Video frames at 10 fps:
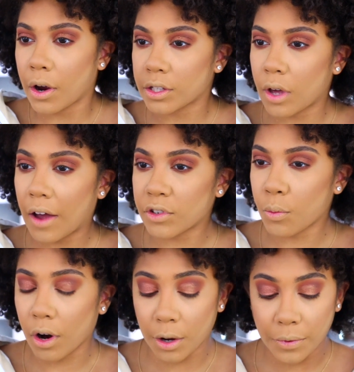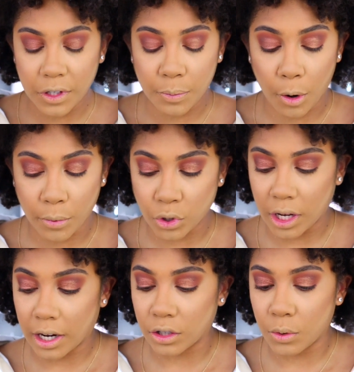All right, so after working with this purple
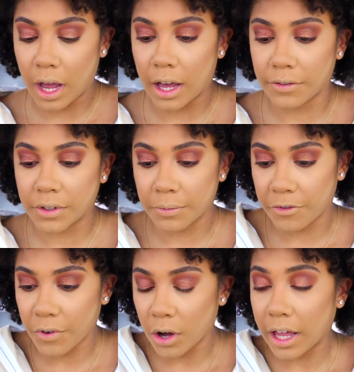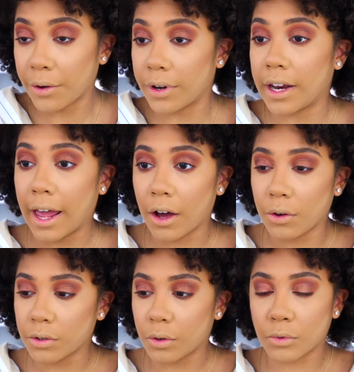shade, I do have some fallout
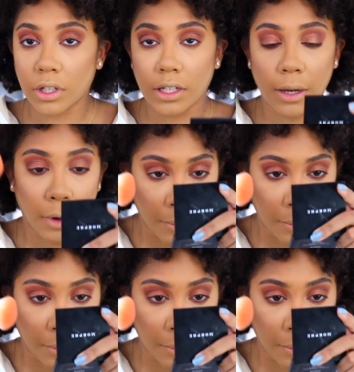now. So I'm just gonna take